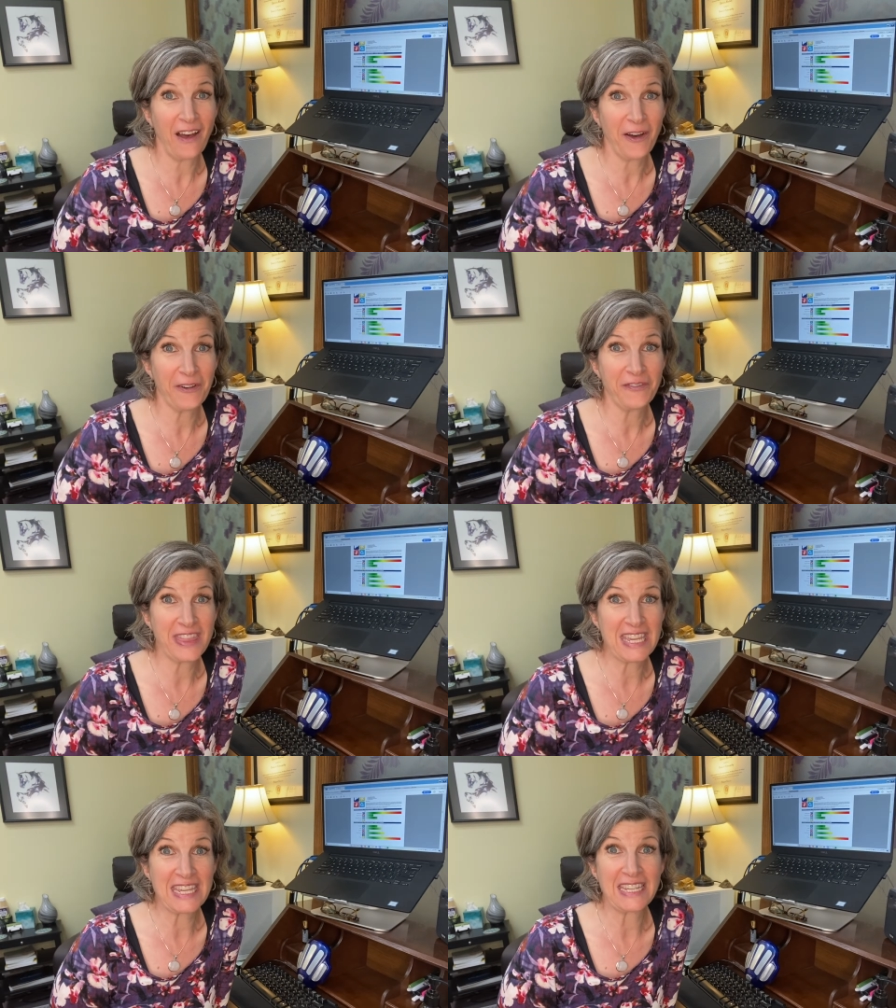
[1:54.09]
of
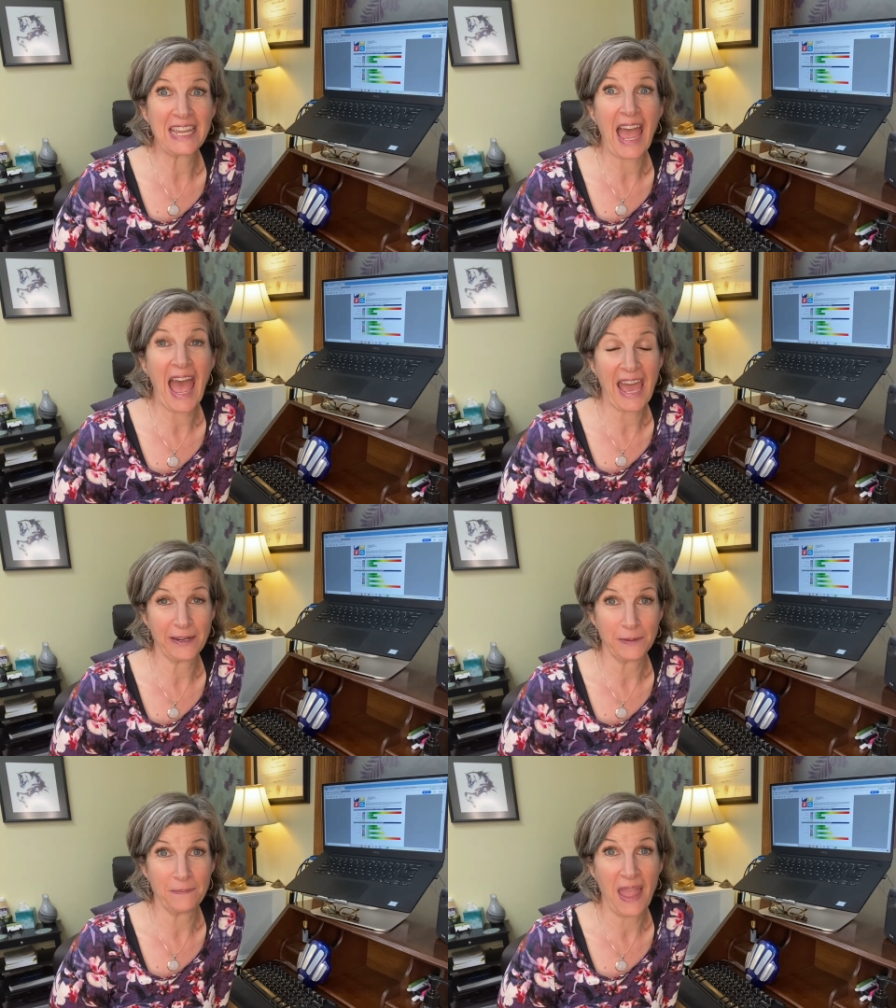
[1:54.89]
the
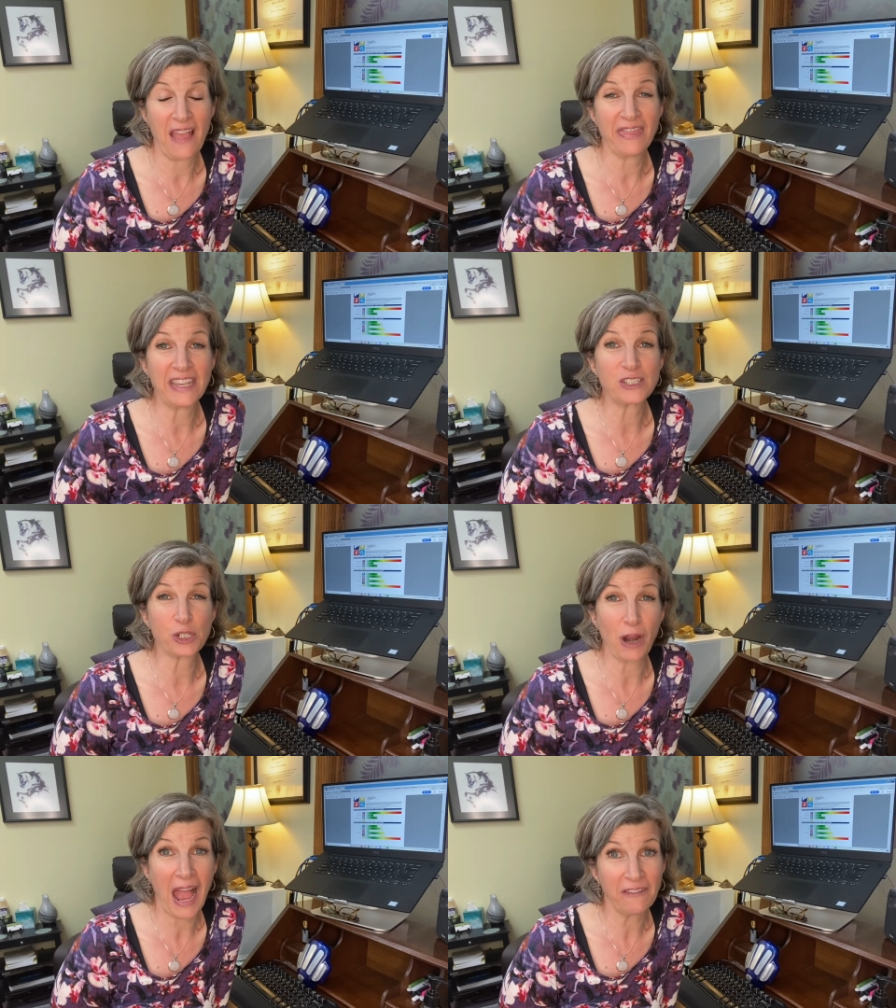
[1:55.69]
atom and they
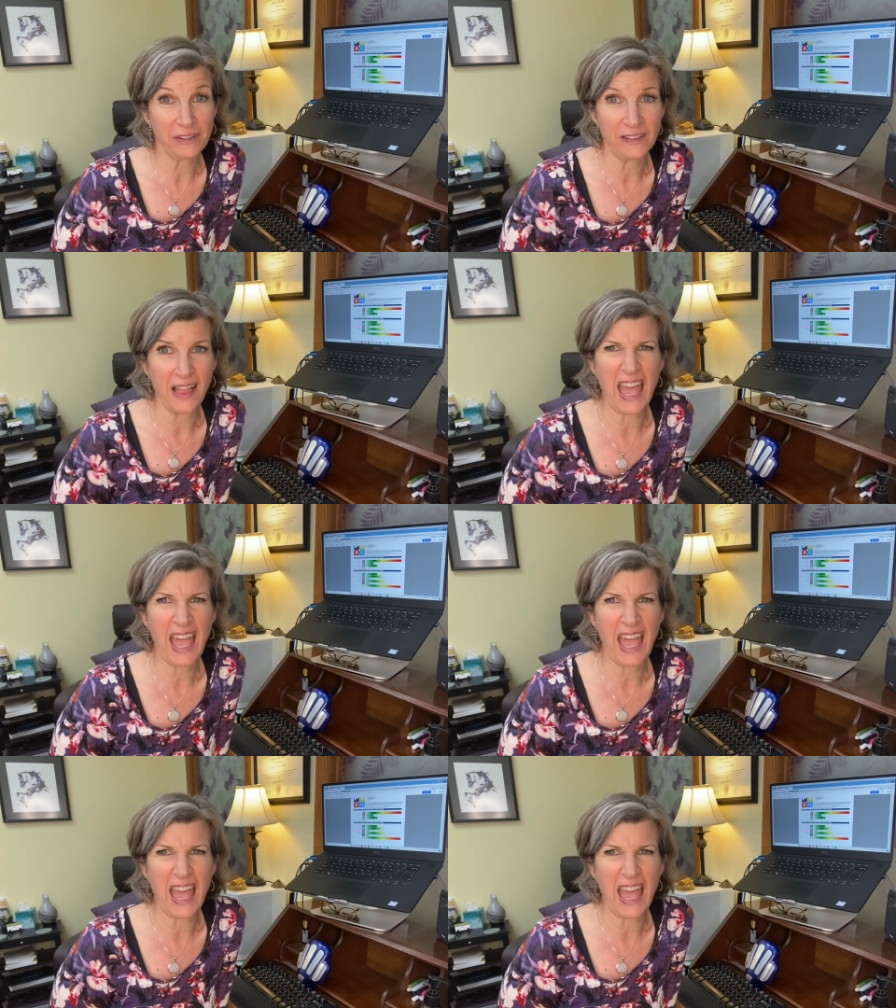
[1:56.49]
travel